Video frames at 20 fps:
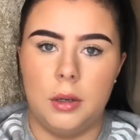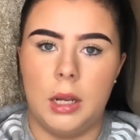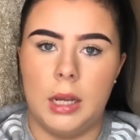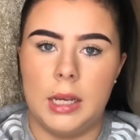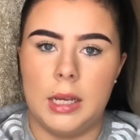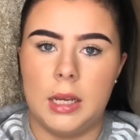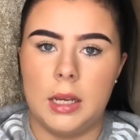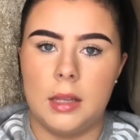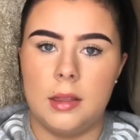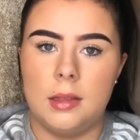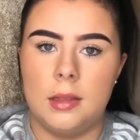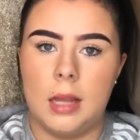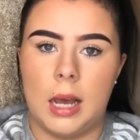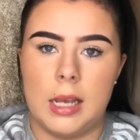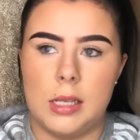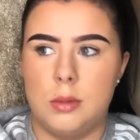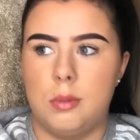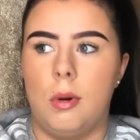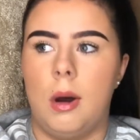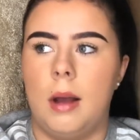Like, that
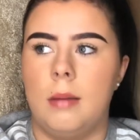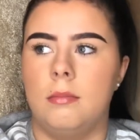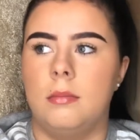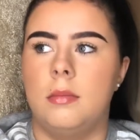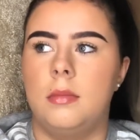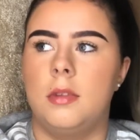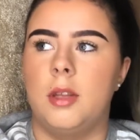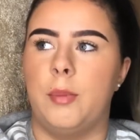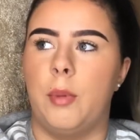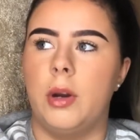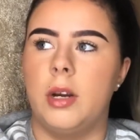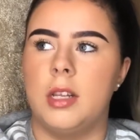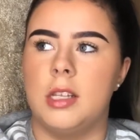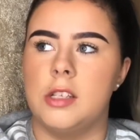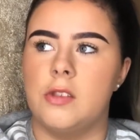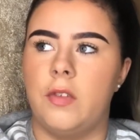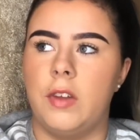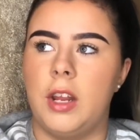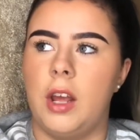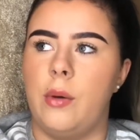is what the point of
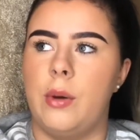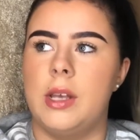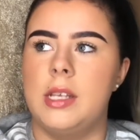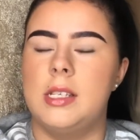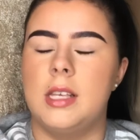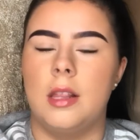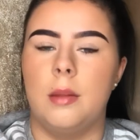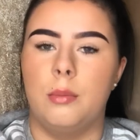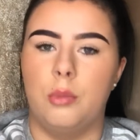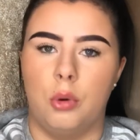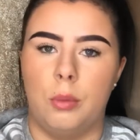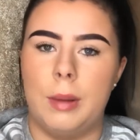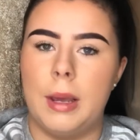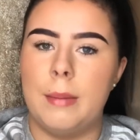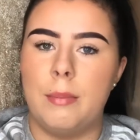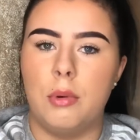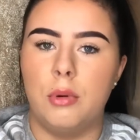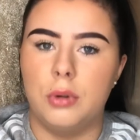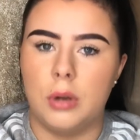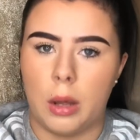this video is, so that more
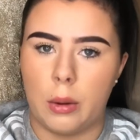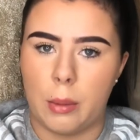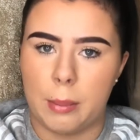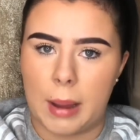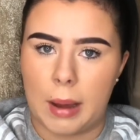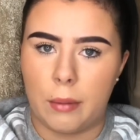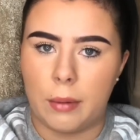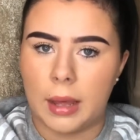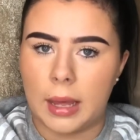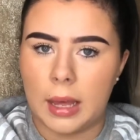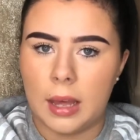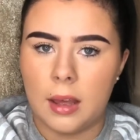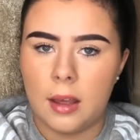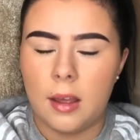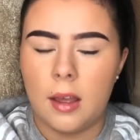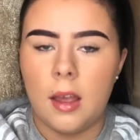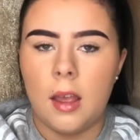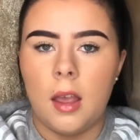people know about it.